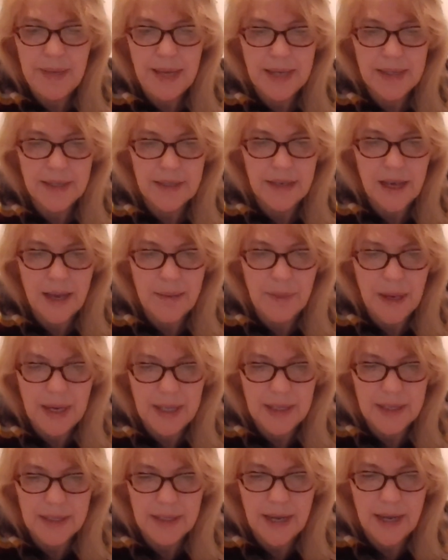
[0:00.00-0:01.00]
Yes, I
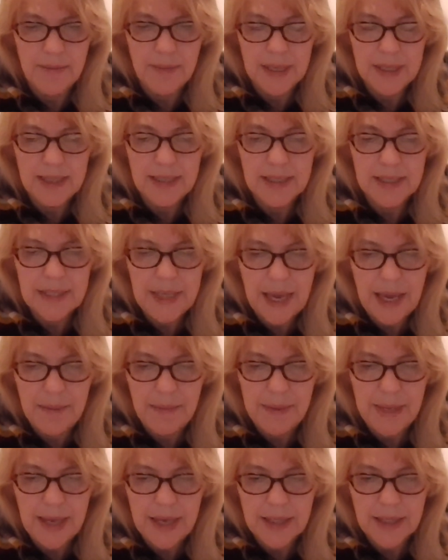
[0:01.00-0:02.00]
must. I must escape.
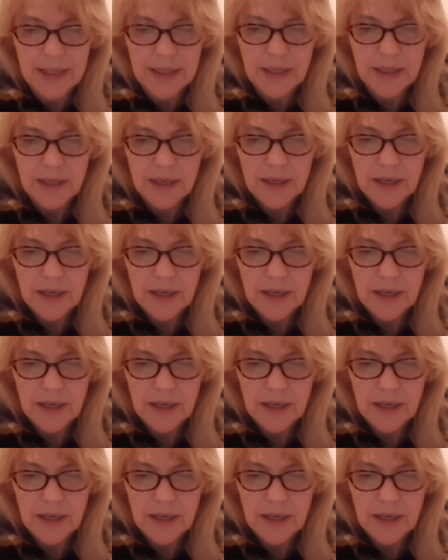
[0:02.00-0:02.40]
Yes.